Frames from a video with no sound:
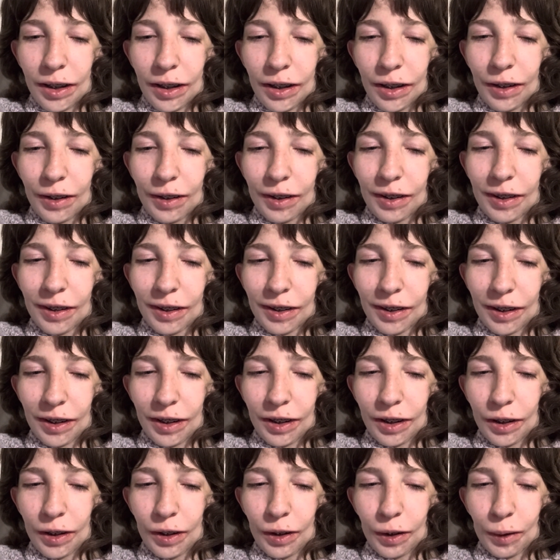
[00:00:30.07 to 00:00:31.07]
used to
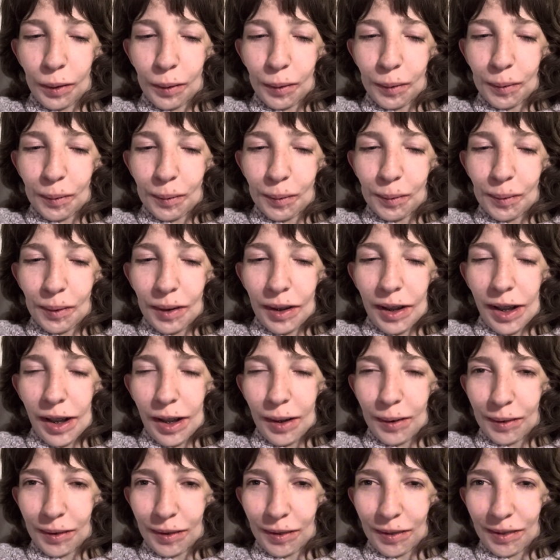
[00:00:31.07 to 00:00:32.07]
listen to when I
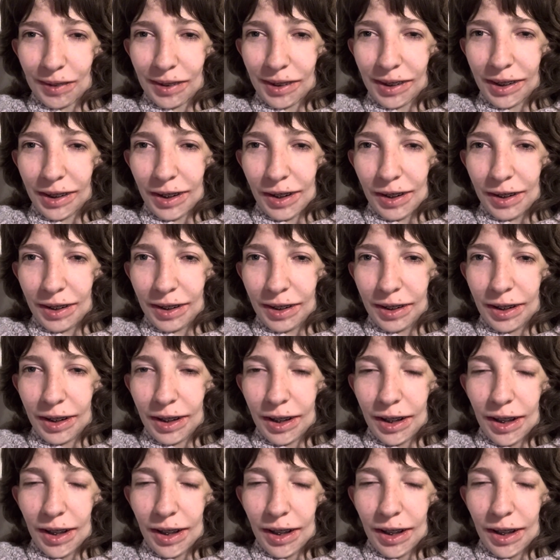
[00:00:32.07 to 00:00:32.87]
was really young,